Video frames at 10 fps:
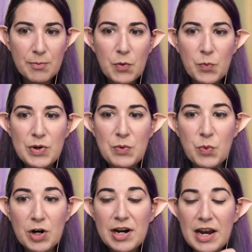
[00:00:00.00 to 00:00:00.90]
We
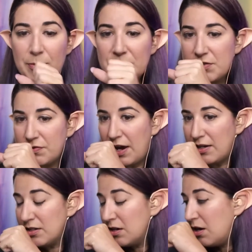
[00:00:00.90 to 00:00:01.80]
were able to
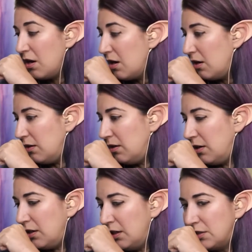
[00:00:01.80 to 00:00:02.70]
find
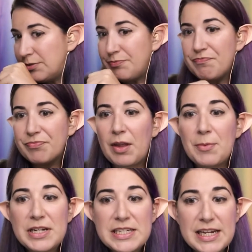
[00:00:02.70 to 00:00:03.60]
I'm
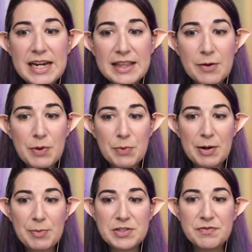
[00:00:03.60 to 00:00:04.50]
going to say that we were
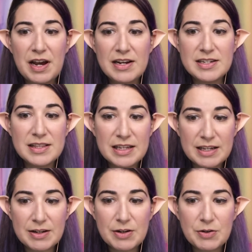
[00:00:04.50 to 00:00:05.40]
able to find in the